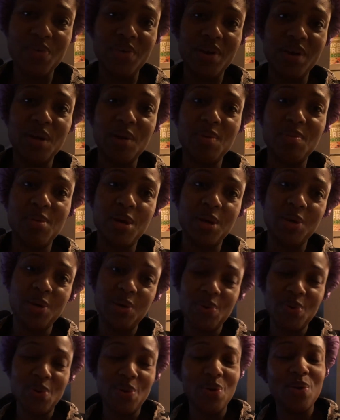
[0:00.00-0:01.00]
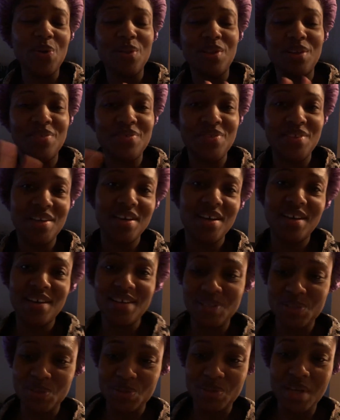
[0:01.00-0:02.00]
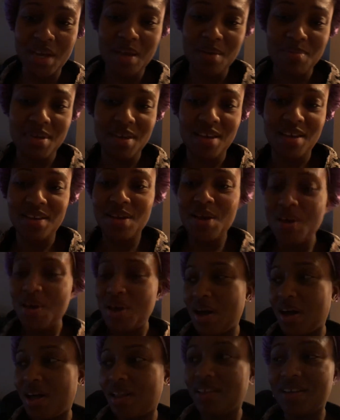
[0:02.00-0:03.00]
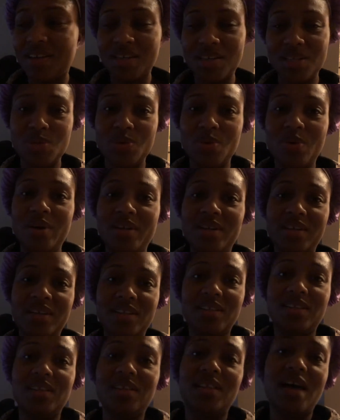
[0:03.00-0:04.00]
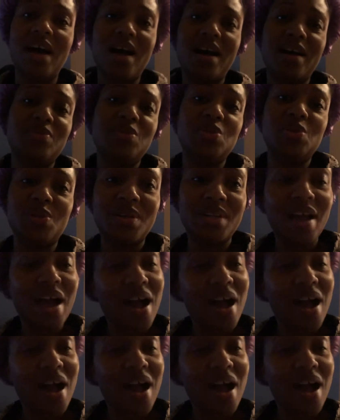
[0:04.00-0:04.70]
are ready to bring you all of the uh, entertainment, a look into our daily lives during